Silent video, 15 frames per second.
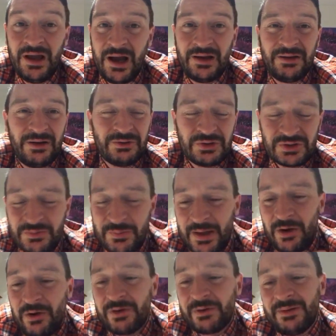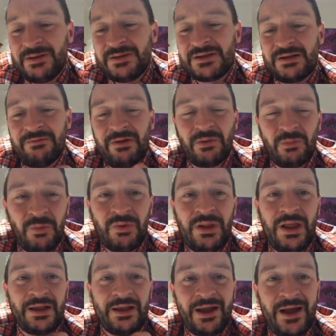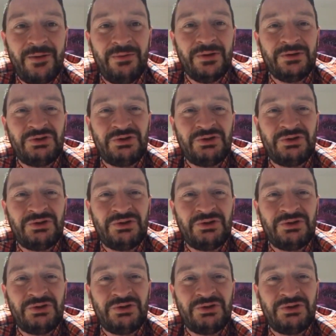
and I'd just be argumentative, and I wouldn't let go.